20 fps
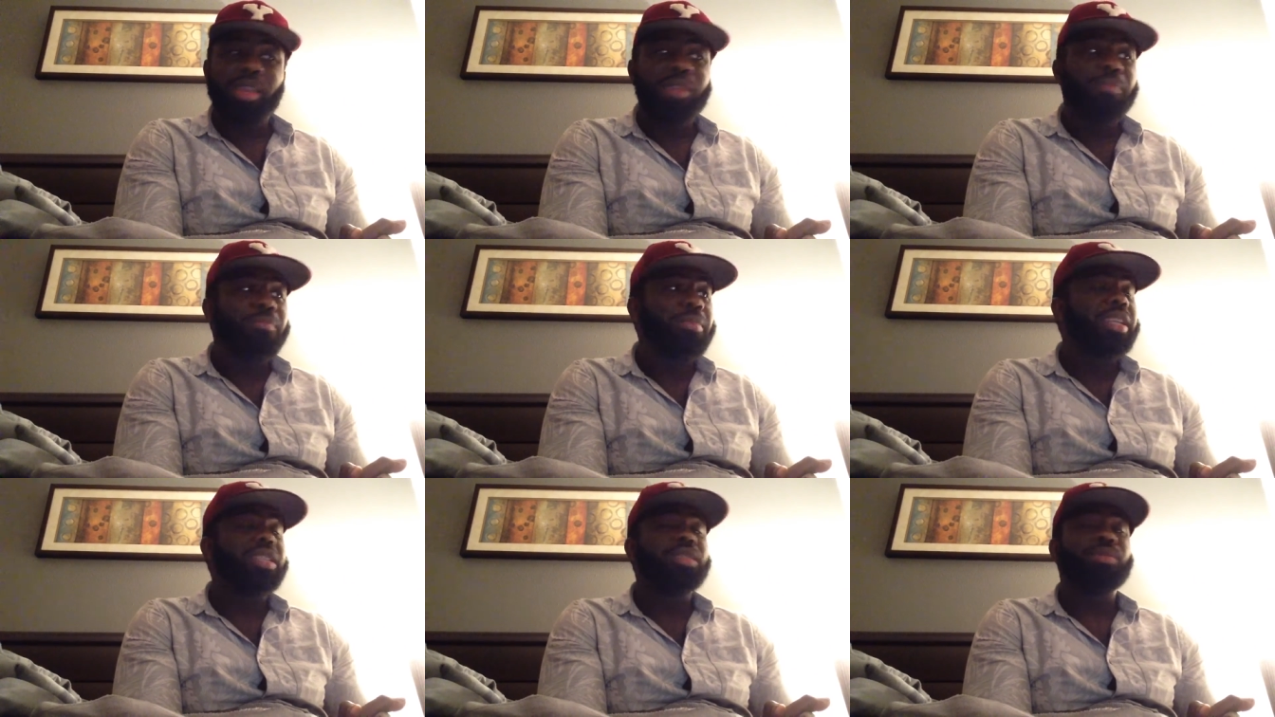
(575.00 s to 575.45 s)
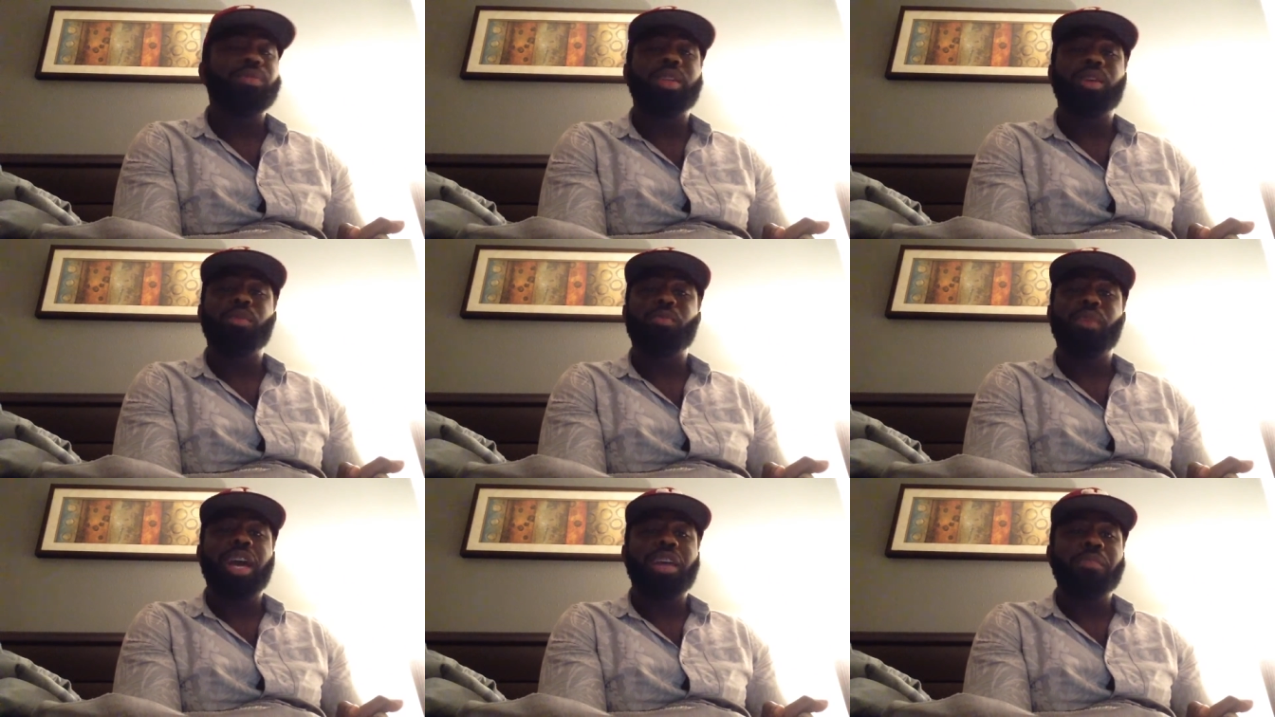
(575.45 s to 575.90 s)
Bitch with
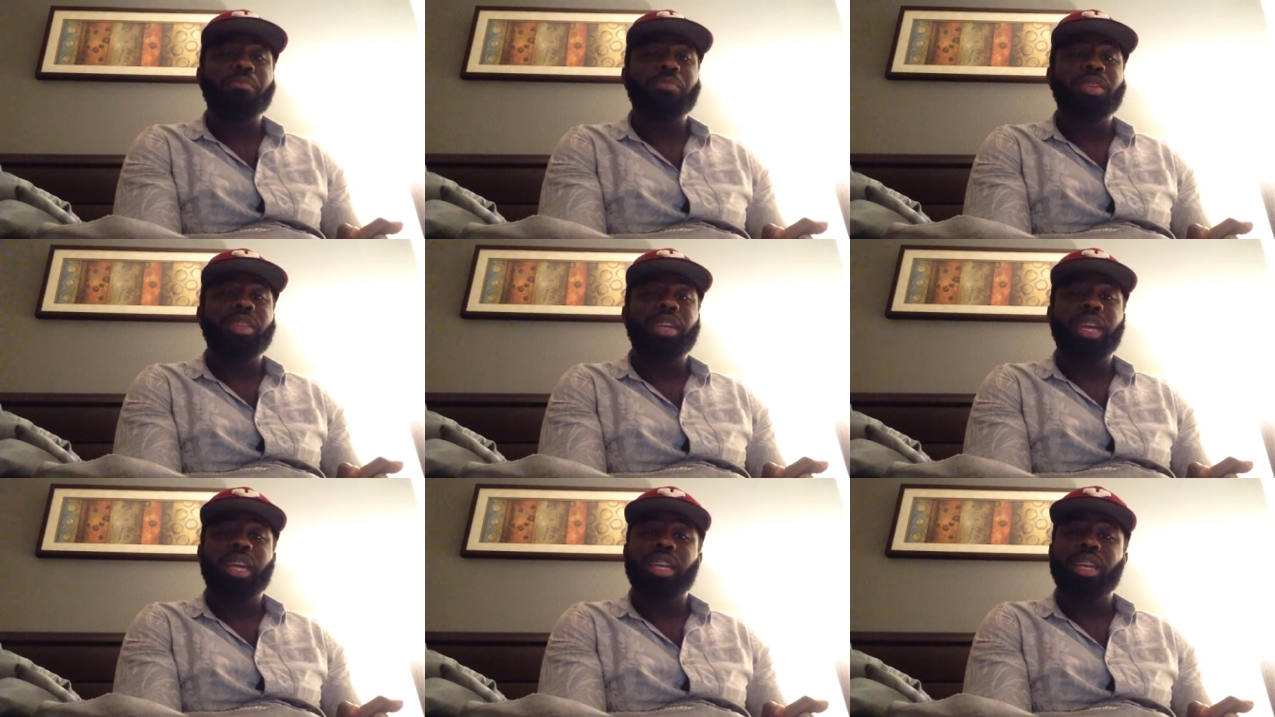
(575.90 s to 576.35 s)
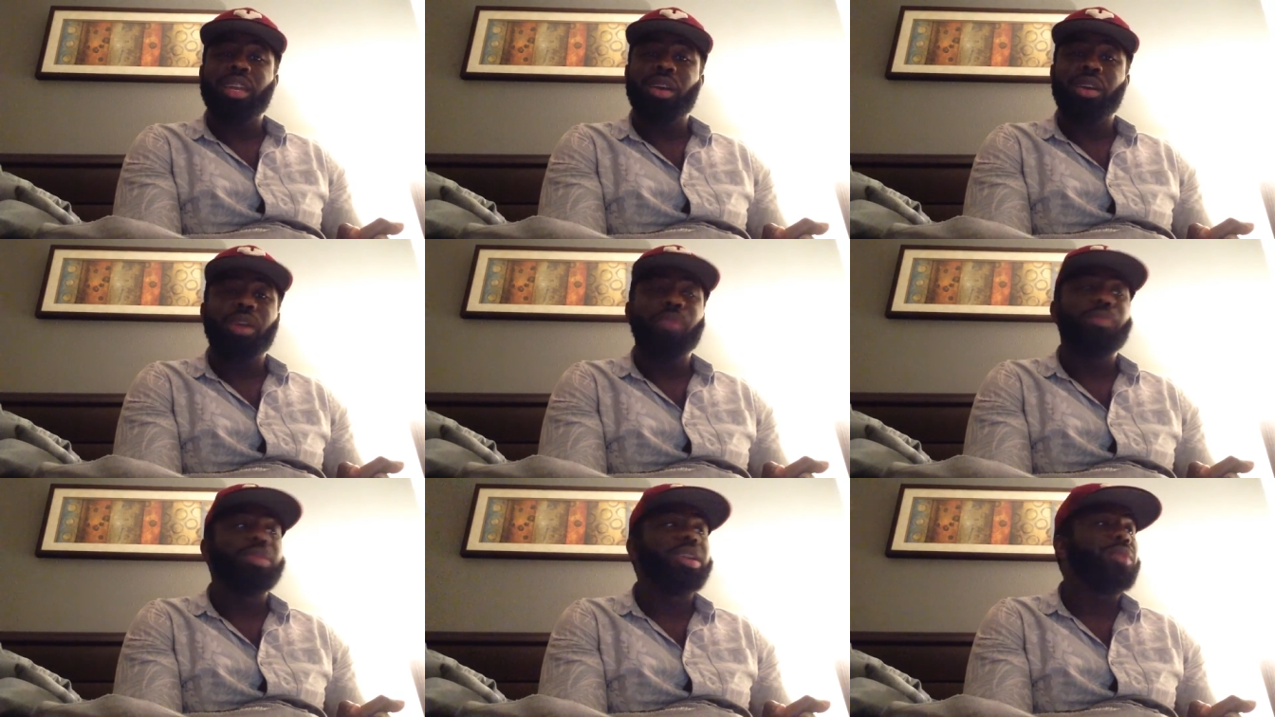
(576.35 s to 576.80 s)
a wife beater and
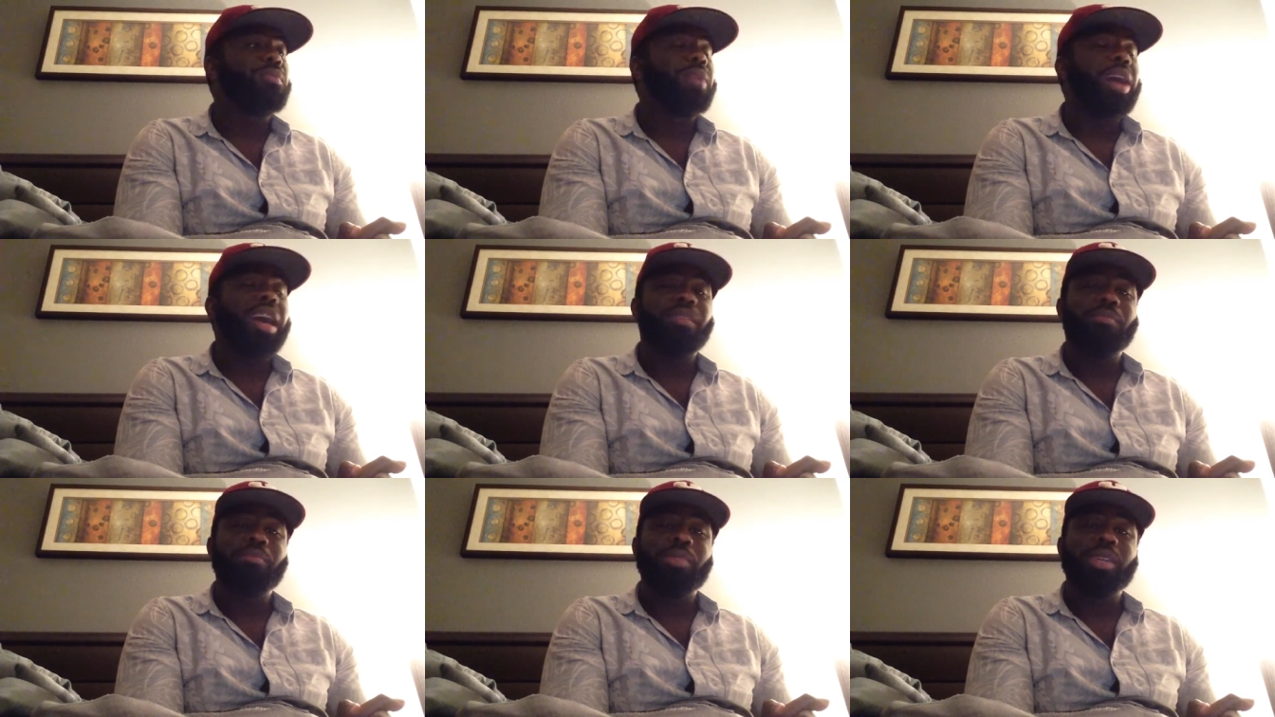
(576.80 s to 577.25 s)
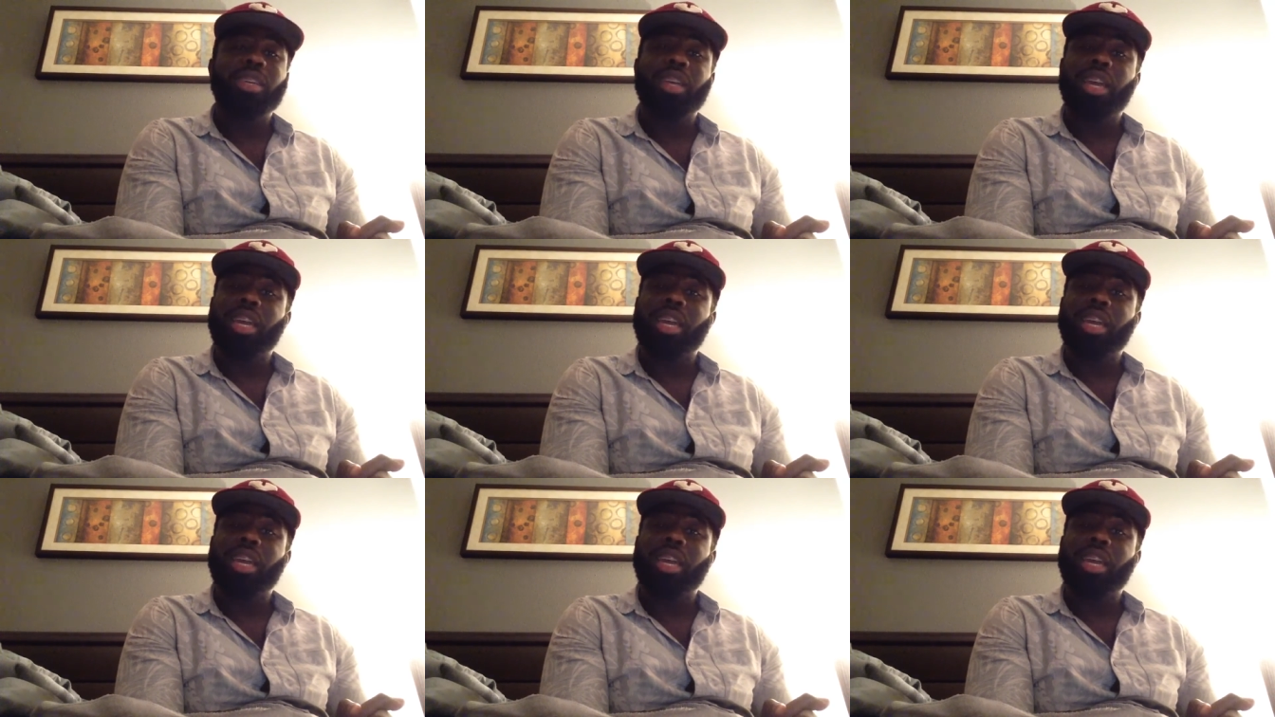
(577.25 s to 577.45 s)
no with a wife beater